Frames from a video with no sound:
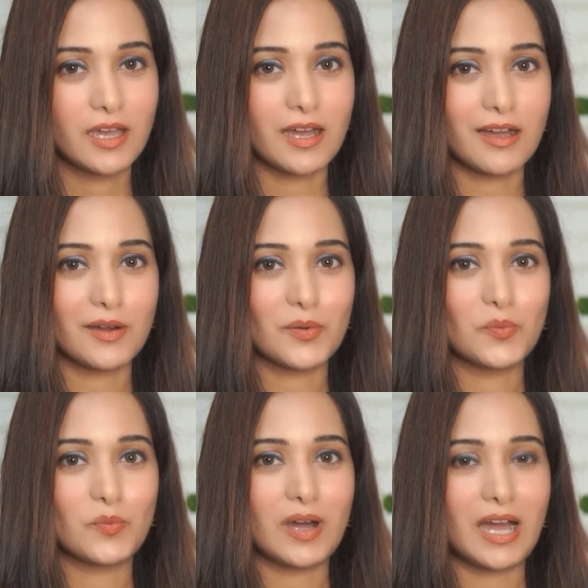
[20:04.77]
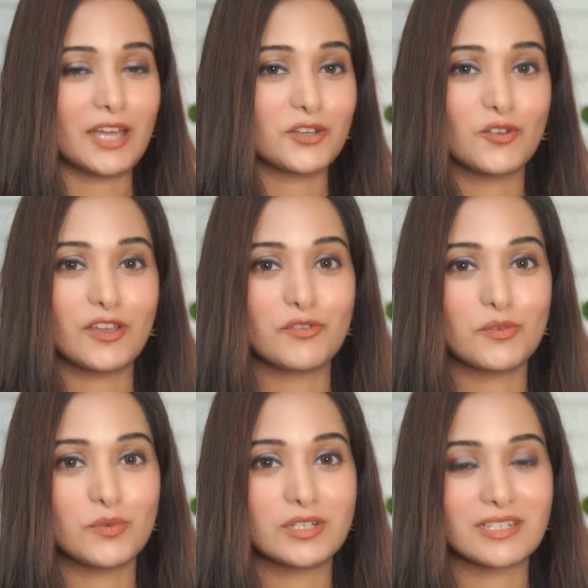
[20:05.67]
Um, I don't know if
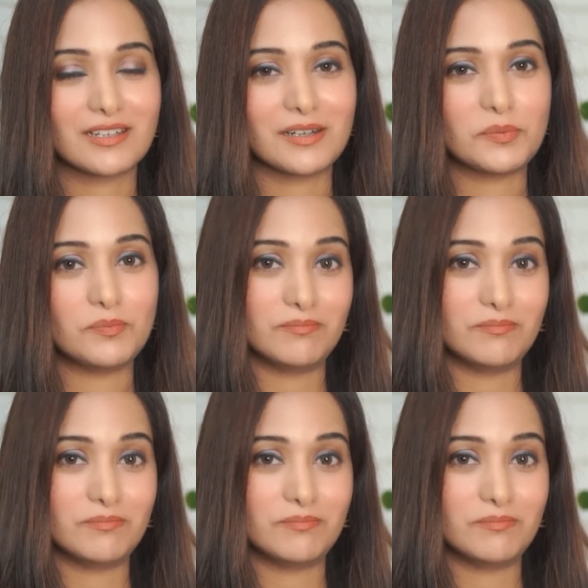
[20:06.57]
you would uh,